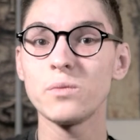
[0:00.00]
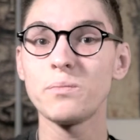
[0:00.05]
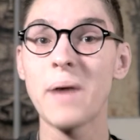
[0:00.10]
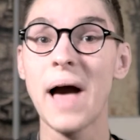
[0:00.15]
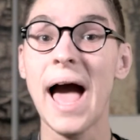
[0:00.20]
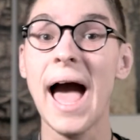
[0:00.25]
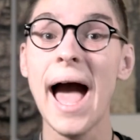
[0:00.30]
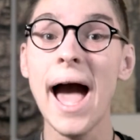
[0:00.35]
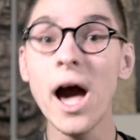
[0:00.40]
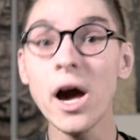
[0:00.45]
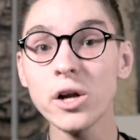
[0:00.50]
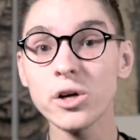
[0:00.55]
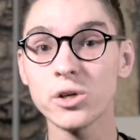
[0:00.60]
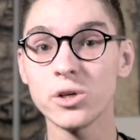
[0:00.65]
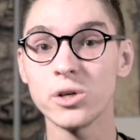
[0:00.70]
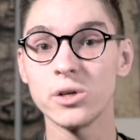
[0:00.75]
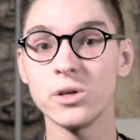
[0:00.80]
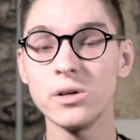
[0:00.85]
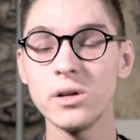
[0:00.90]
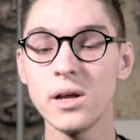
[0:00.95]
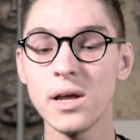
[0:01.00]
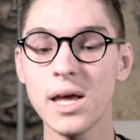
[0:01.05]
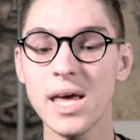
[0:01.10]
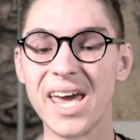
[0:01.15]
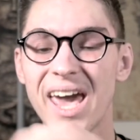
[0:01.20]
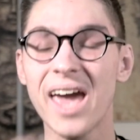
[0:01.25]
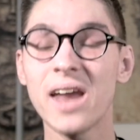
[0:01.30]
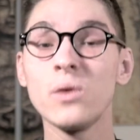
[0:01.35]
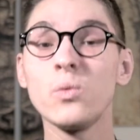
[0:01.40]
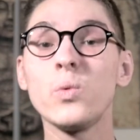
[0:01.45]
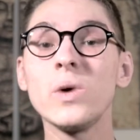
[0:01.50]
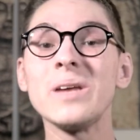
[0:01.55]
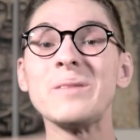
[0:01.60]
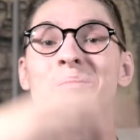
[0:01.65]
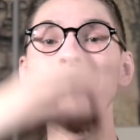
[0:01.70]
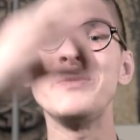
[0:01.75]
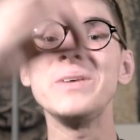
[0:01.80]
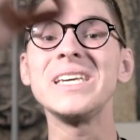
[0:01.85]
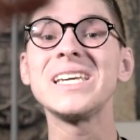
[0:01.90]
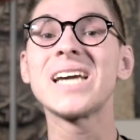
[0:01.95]
pattern and we
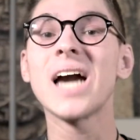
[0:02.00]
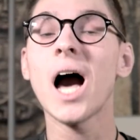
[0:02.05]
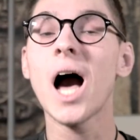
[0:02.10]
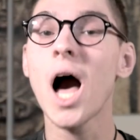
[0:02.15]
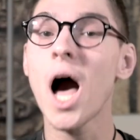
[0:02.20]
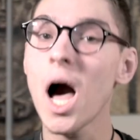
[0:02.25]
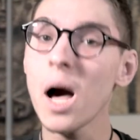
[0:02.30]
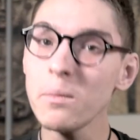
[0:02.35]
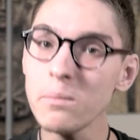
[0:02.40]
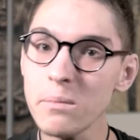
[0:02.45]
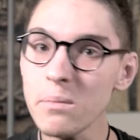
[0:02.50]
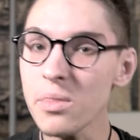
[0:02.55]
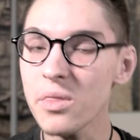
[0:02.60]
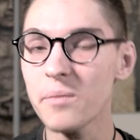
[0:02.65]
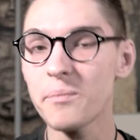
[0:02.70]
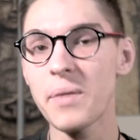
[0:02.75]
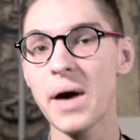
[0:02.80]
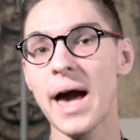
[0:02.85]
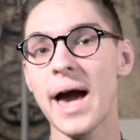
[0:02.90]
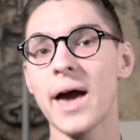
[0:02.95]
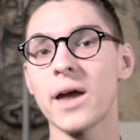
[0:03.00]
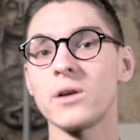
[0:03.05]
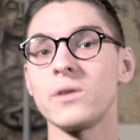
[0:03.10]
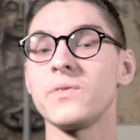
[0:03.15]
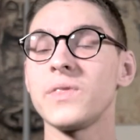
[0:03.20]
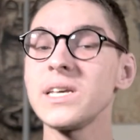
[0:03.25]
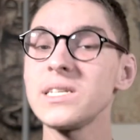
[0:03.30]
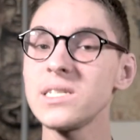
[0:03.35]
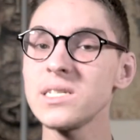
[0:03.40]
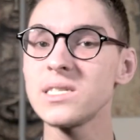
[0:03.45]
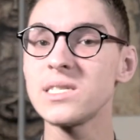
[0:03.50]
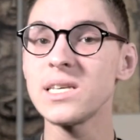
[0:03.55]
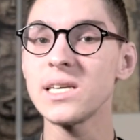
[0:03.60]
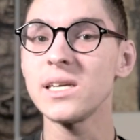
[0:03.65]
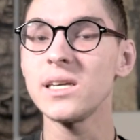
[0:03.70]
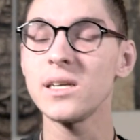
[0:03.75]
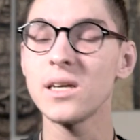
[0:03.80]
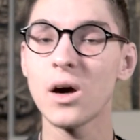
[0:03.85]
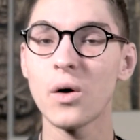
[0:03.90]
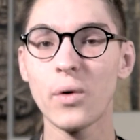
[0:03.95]
become the pattern. This is the
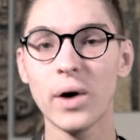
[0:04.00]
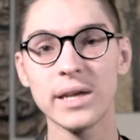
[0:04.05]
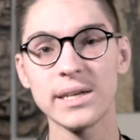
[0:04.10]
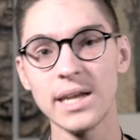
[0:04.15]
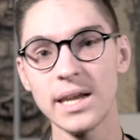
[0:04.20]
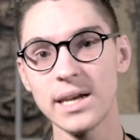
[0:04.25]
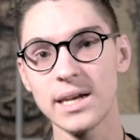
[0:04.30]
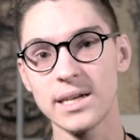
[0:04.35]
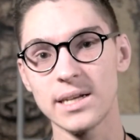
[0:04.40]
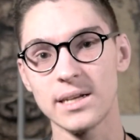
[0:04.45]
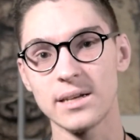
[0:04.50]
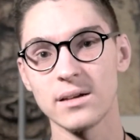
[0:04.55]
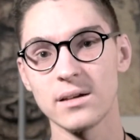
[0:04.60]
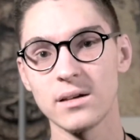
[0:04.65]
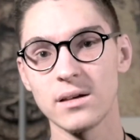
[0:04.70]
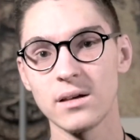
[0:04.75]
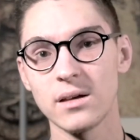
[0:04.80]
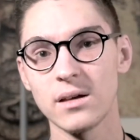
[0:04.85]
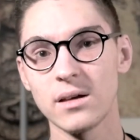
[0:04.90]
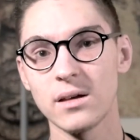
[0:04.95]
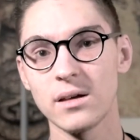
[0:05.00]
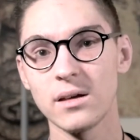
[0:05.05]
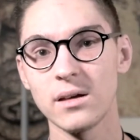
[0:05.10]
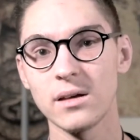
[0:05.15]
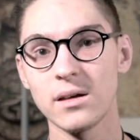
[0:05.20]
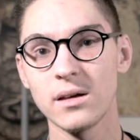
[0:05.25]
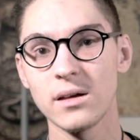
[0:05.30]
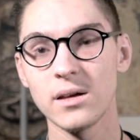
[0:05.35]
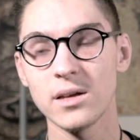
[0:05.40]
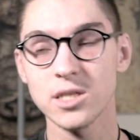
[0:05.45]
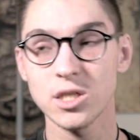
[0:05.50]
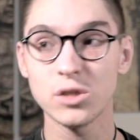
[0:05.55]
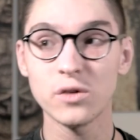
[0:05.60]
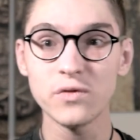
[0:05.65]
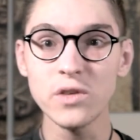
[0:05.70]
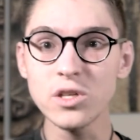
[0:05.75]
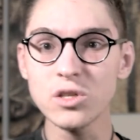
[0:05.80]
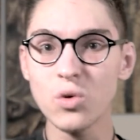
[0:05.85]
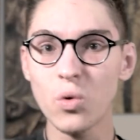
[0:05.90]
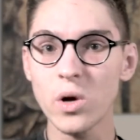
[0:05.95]
ego identity. So if
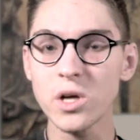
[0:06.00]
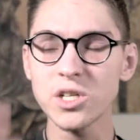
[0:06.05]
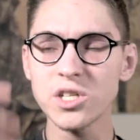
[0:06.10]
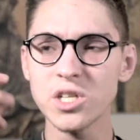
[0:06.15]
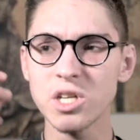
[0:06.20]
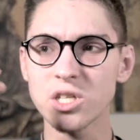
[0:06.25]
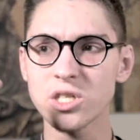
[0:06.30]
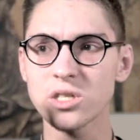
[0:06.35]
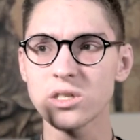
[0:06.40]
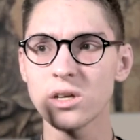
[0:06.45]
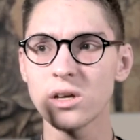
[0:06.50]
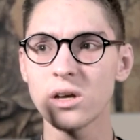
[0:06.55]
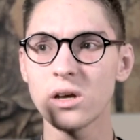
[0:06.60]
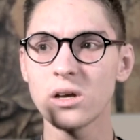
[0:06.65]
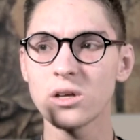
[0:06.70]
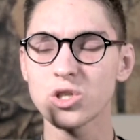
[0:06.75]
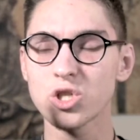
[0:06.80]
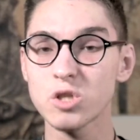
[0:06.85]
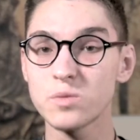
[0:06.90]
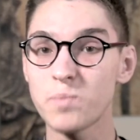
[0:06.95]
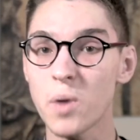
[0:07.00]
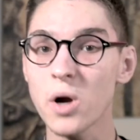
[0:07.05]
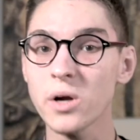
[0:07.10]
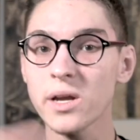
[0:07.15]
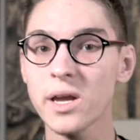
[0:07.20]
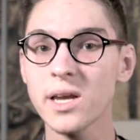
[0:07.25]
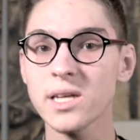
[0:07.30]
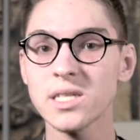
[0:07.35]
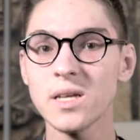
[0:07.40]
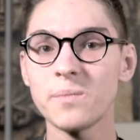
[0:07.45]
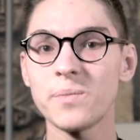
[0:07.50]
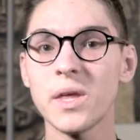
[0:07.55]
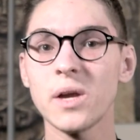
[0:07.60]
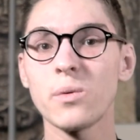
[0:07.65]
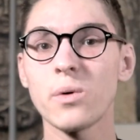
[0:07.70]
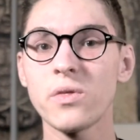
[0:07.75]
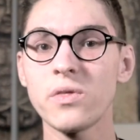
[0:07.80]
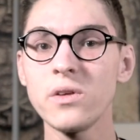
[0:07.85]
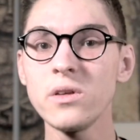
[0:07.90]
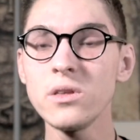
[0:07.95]
this question is sparking something
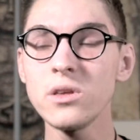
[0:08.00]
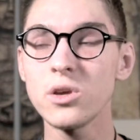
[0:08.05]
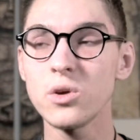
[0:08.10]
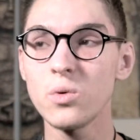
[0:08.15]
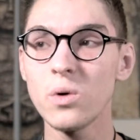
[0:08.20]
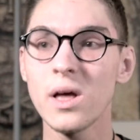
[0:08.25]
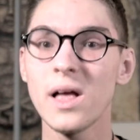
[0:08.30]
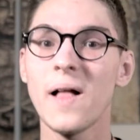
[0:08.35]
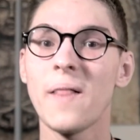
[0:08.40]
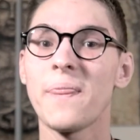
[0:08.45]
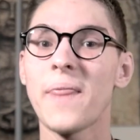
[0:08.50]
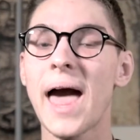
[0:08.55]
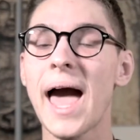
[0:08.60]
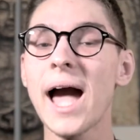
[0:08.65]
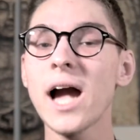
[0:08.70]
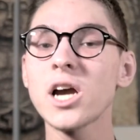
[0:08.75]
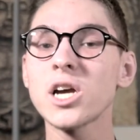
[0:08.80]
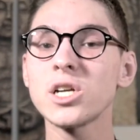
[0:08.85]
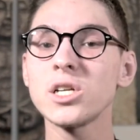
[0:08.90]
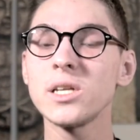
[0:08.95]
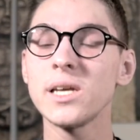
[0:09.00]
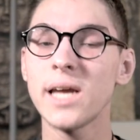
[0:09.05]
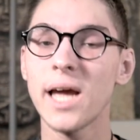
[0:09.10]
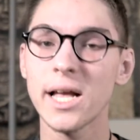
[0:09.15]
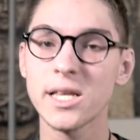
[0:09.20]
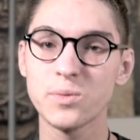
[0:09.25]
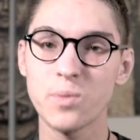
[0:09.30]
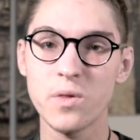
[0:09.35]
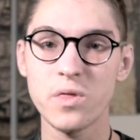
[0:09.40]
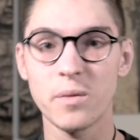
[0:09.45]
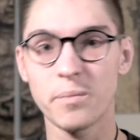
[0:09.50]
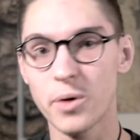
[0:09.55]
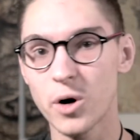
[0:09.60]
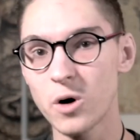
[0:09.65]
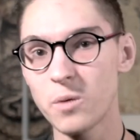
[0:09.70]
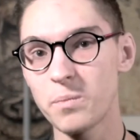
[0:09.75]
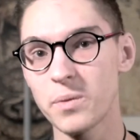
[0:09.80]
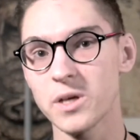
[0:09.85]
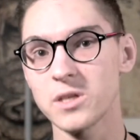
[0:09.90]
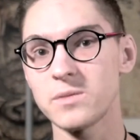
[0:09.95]
within you, actually it's with a
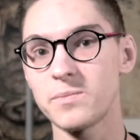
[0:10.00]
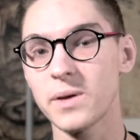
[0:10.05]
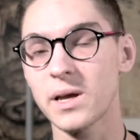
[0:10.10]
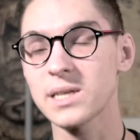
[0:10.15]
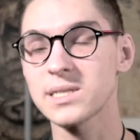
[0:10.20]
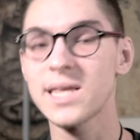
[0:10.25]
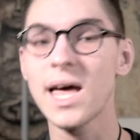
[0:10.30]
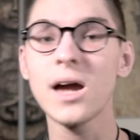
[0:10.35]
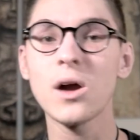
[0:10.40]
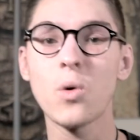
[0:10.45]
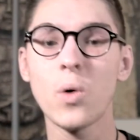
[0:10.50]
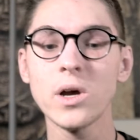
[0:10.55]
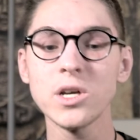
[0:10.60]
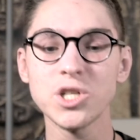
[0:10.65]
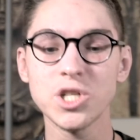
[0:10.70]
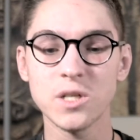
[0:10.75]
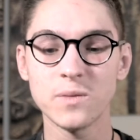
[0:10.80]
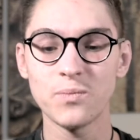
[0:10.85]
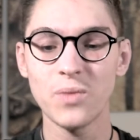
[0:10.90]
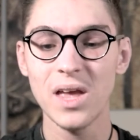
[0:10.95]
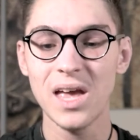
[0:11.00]
purpose, because that question